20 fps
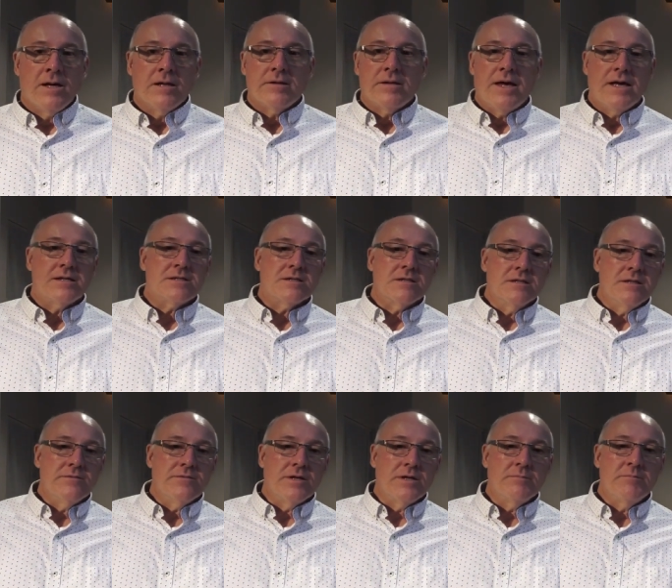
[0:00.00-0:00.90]

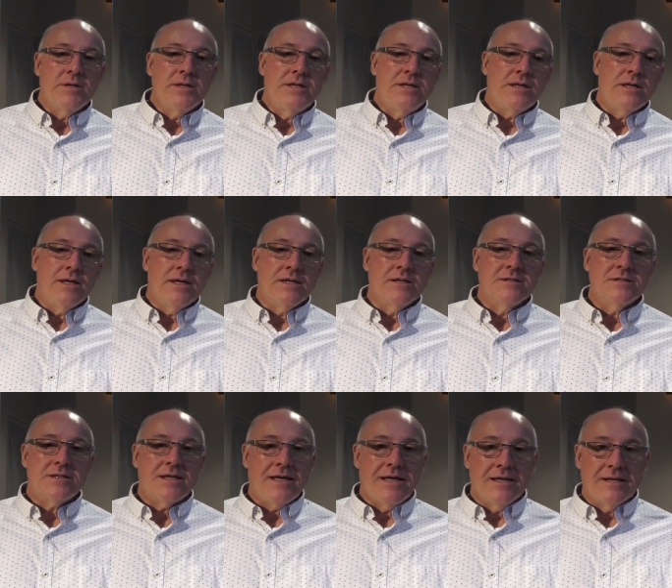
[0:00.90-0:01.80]
Thanksgiving
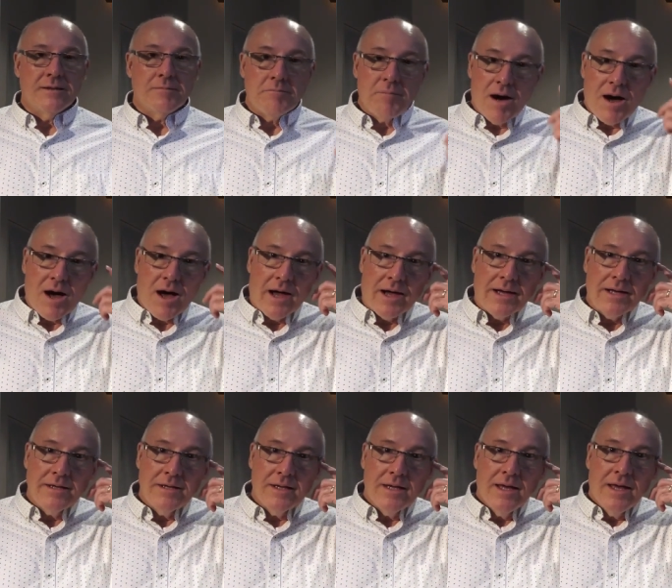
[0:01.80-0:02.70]
begins in the
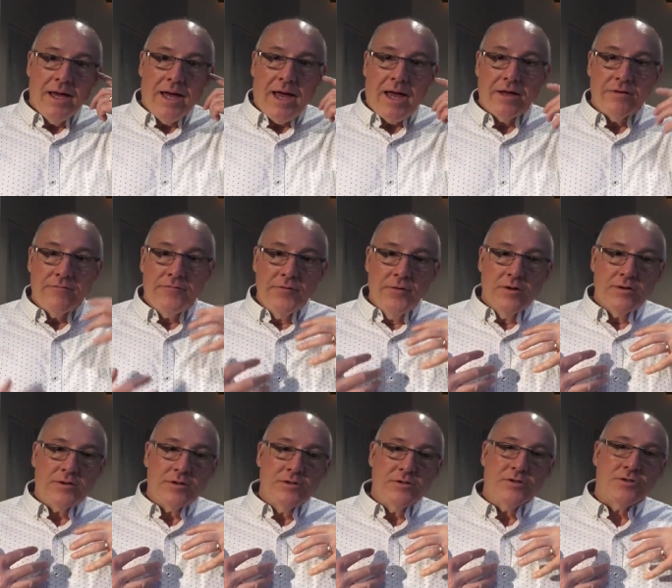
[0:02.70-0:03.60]
mind and
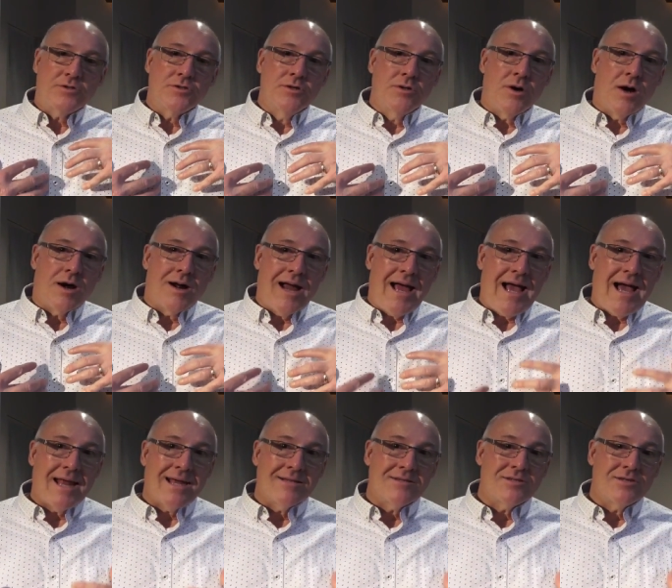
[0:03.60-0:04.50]
filters through our
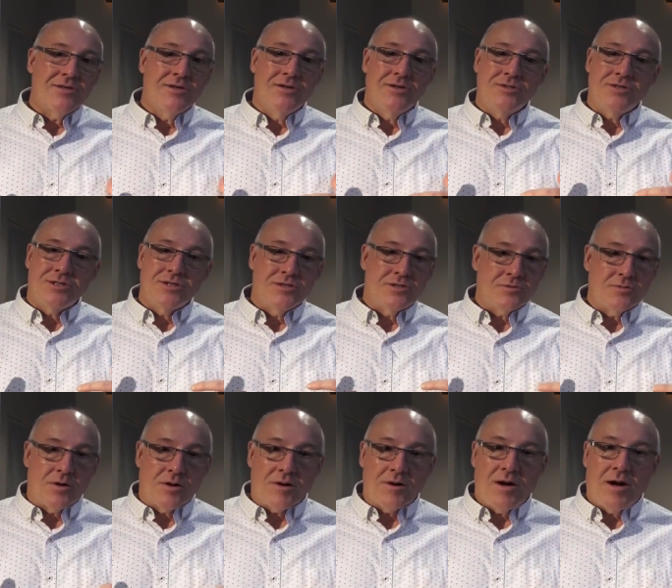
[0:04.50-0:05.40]
attitudes
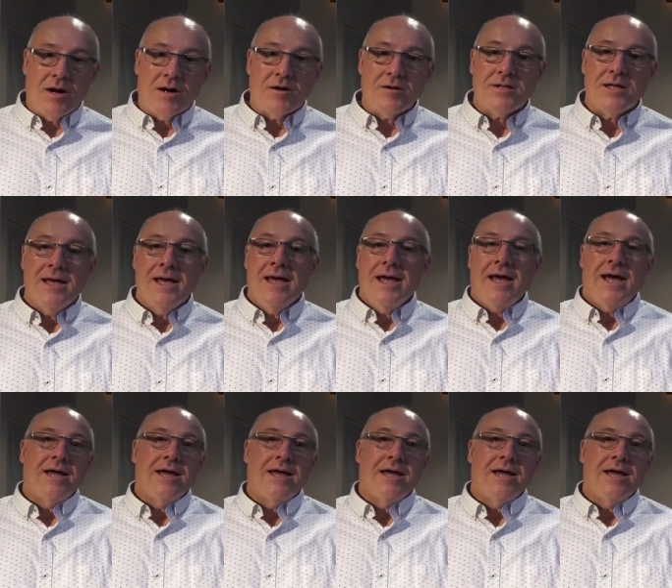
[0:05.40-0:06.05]
into our heart,